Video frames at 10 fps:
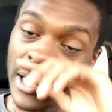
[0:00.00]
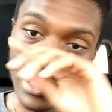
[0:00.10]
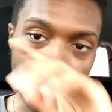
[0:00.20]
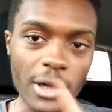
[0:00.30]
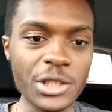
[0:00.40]

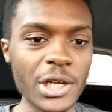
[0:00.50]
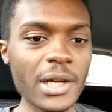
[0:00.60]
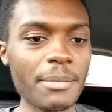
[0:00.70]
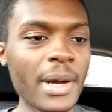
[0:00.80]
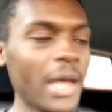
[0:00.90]
I did not
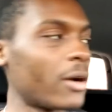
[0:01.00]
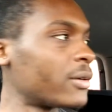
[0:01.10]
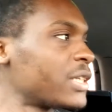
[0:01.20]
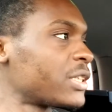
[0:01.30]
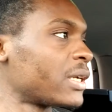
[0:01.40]
check my air
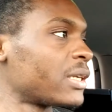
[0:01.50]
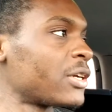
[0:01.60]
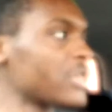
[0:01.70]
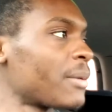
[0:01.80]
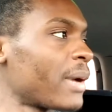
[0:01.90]

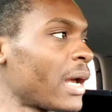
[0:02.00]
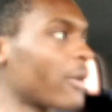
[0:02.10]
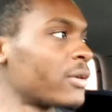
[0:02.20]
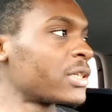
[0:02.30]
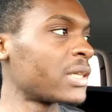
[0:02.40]
conditioning. Turns out my
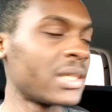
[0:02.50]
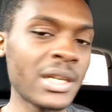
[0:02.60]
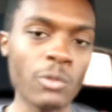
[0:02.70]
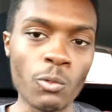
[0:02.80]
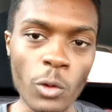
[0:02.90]
air
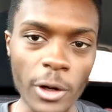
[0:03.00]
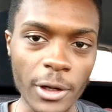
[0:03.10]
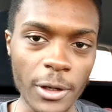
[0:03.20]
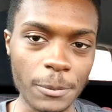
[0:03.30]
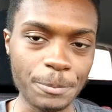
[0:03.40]
conditioning didn't
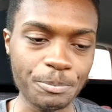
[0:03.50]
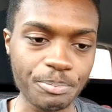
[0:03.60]
work.